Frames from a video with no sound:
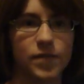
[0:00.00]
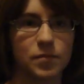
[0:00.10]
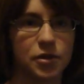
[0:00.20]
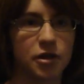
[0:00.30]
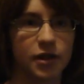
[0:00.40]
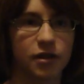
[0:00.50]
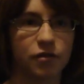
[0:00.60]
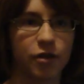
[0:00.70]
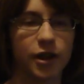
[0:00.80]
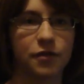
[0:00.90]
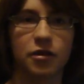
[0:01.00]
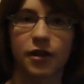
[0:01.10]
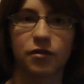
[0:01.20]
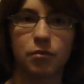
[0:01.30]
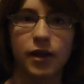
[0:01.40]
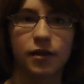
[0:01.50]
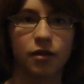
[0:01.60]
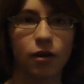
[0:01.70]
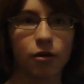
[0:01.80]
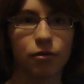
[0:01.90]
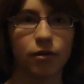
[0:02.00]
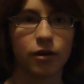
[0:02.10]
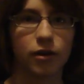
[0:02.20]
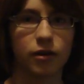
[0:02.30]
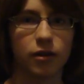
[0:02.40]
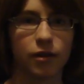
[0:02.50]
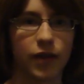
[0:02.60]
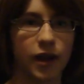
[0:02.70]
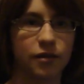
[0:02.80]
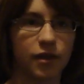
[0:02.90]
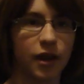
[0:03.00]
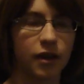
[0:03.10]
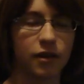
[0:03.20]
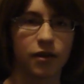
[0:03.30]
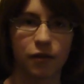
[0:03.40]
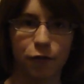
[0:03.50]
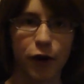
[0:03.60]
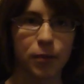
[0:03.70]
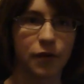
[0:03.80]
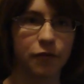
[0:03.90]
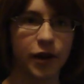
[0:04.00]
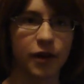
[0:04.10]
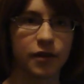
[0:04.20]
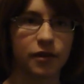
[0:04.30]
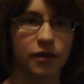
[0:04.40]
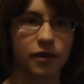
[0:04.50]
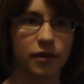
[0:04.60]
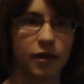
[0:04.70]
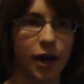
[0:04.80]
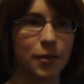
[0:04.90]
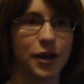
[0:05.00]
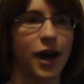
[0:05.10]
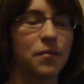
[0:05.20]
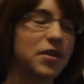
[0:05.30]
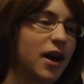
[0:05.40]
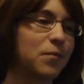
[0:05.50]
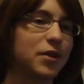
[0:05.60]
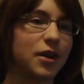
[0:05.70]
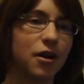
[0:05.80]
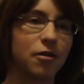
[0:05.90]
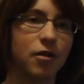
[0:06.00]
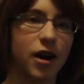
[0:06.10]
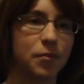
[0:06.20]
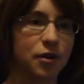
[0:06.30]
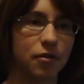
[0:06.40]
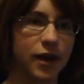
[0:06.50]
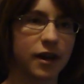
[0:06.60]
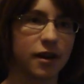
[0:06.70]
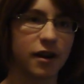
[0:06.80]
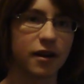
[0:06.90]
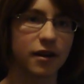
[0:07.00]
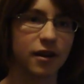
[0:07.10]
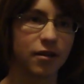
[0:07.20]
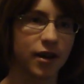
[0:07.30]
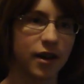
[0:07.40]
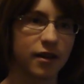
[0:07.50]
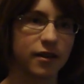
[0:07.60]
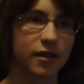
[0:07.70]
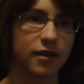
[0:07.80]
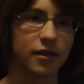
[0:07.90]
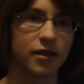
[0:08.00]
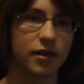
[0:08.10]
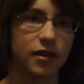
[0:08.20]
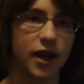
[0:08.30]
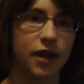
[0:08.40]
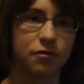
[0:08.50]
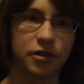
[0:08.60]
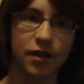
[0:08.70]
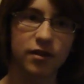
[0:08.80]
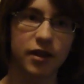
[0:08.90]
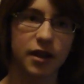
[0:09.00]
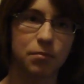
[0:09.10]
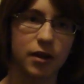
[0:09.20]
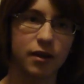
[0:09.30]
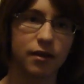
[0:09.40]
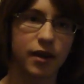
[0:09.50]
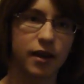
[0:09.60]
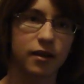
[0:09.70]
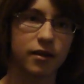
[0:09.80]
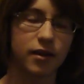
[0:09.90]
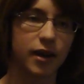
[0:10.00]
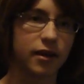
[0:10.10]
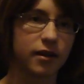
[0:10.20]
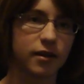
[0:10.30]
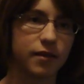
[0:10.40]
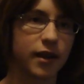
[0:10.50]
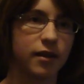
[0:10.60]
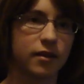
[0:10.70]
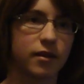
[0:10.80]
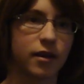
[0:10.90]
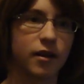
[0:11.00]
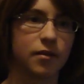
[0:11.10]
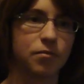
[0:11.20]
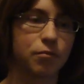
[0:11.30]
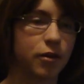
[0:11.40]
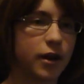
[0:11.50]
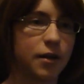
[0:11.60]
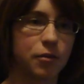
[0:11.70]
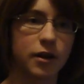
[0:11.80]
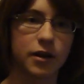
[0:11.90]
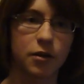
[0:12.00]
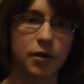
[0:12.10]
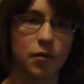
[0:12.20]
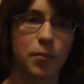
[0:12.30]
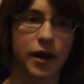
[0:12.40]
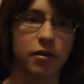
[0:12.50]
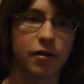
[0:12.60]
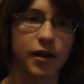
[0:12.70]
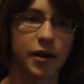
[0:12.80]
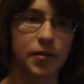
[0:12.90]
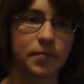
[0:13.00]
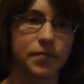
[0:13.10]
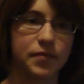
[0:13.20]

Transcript: but she likes his friend. If she likes me too, then I say, fuck my friend. I'm gonna, I'm gonna, I'm gonna go, I'm gonna go get her. Okay. If she doesn't like me, then, uh, then uh, we're in, we're in a little bit of a pickle there.